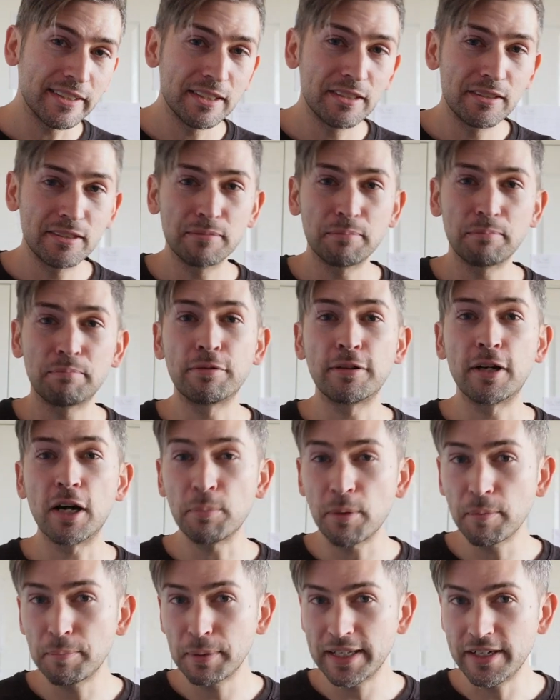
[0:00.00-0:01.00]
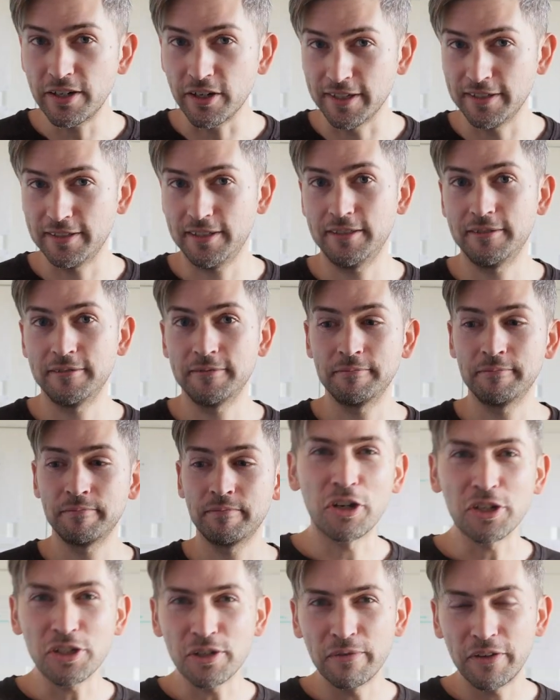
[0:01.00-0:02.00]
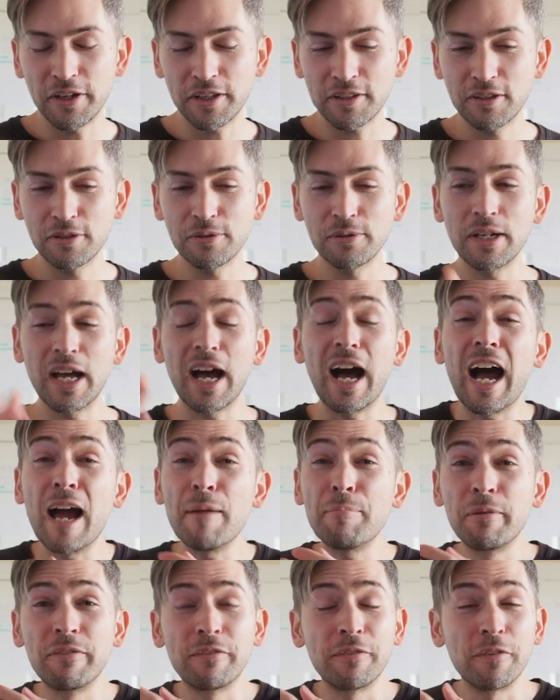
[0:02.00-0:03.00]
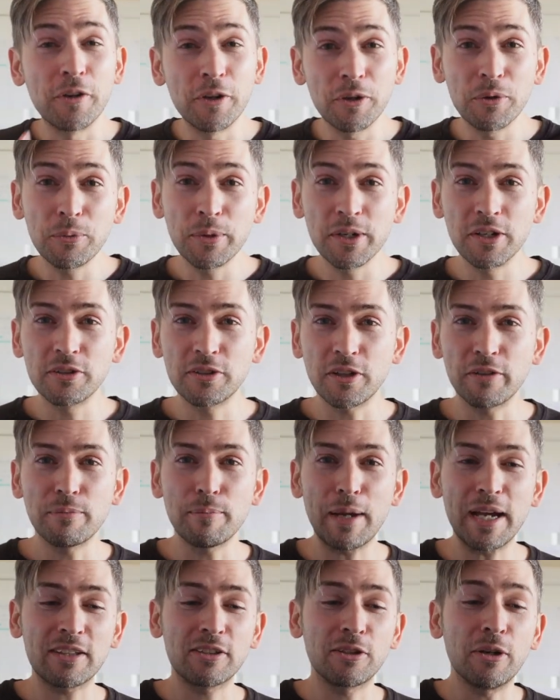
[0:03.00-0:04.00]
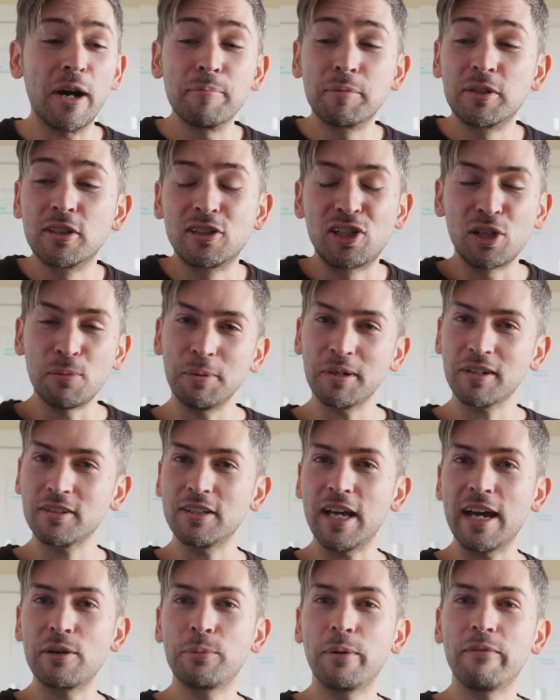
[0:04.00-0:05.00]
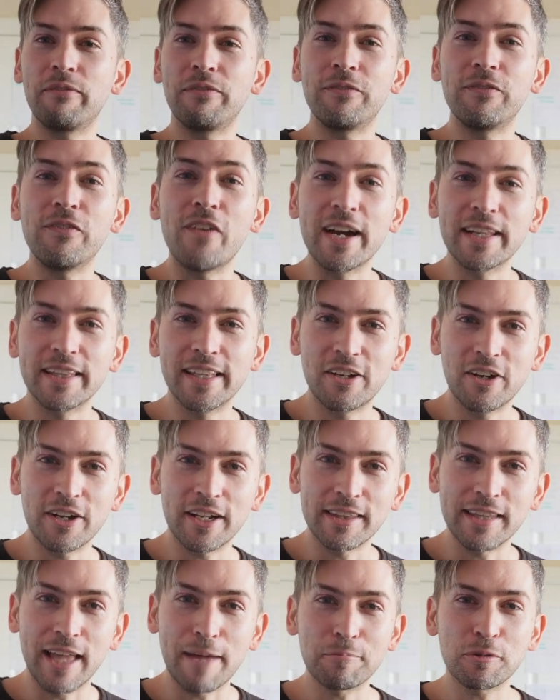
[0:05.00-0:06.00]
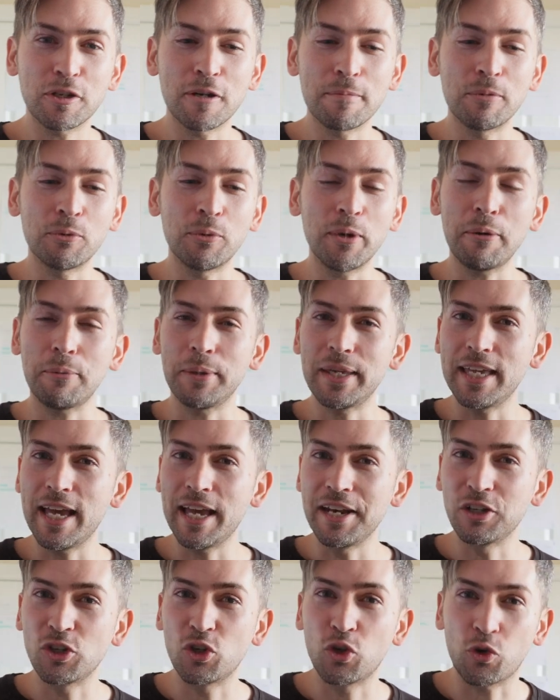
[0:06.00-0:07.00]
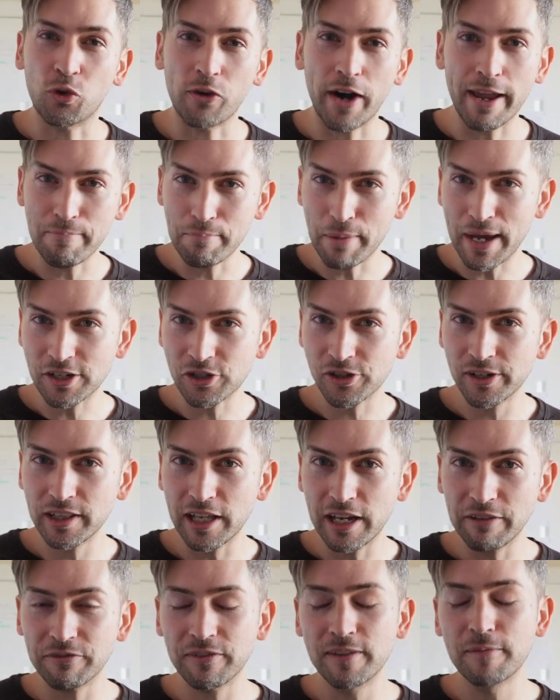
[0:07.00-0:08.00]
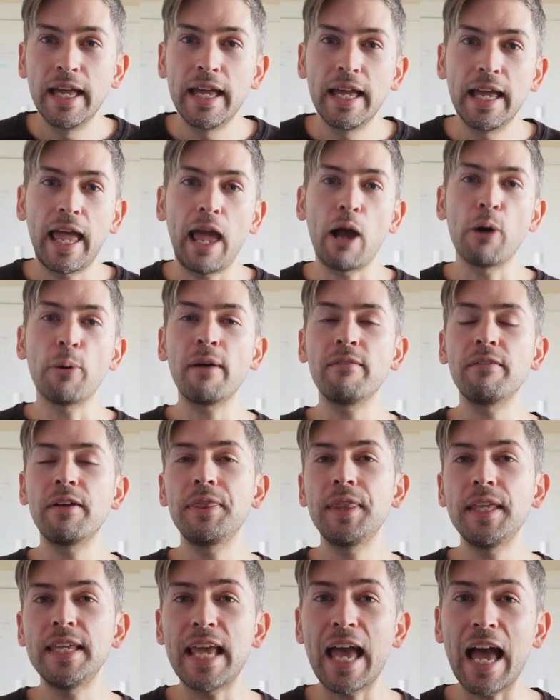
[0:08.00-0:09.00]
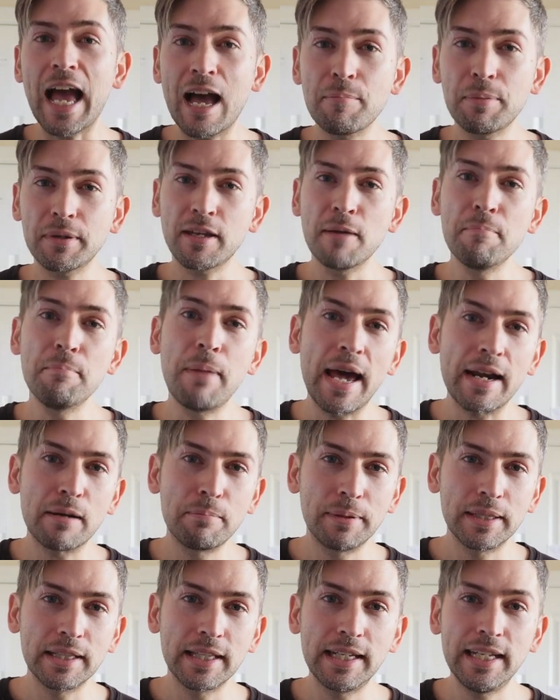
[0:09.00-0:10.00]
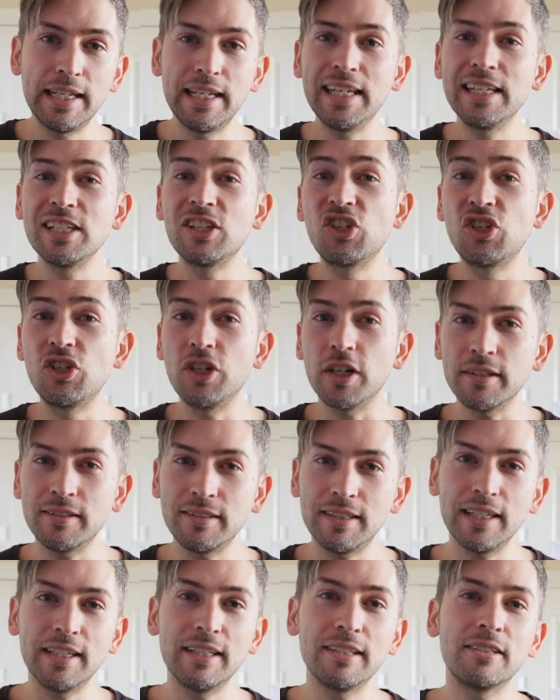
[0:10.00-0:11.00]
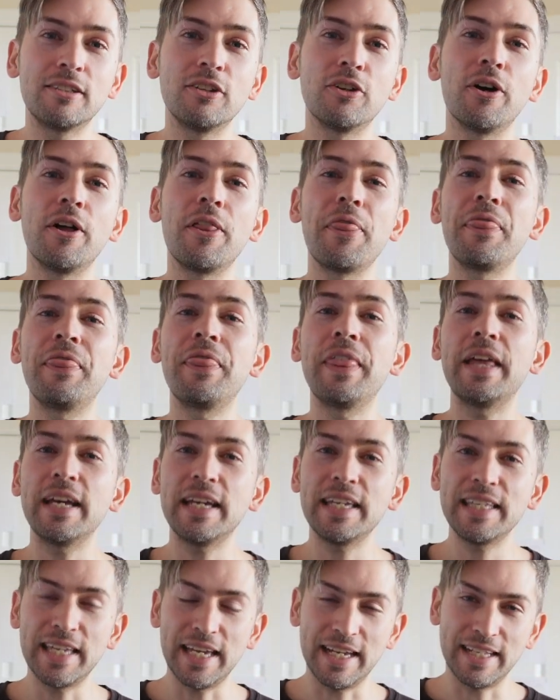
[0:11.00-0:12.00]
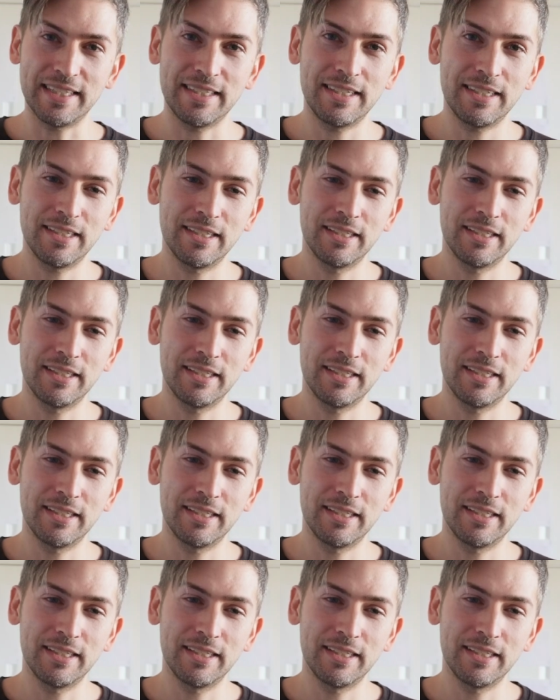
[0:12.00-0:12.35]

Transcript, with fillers: is probably not. Controversial, I prefer Windows over Mac, so I'm super excited we've finally got a laptop where we get great battery life. However, the app compatibility just is not there yet.